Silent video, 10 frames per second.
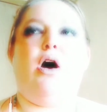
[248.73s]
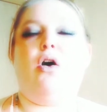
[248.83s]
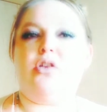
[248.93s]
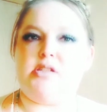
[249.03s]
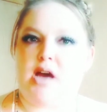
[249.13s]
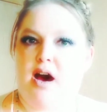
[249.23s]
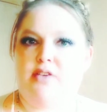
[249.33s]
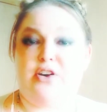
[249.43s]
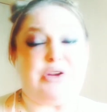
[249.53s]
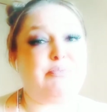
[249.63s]
hold
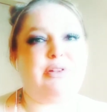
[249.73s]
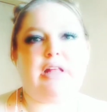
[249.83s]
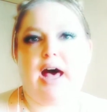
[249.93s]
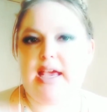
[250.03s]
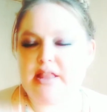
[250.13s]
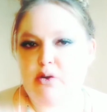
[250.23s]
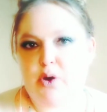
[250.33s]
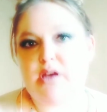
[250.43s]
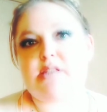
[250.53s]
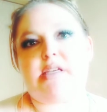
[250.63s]
off on applying the
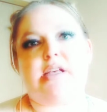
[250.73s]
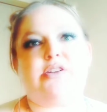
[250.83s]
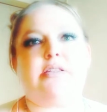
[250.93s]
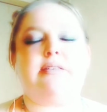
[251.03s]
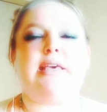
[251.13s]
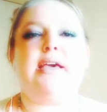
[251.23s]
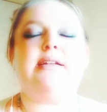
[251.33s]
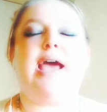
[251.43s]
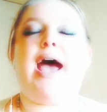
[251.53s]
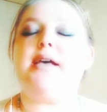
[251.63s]
oils to their skin,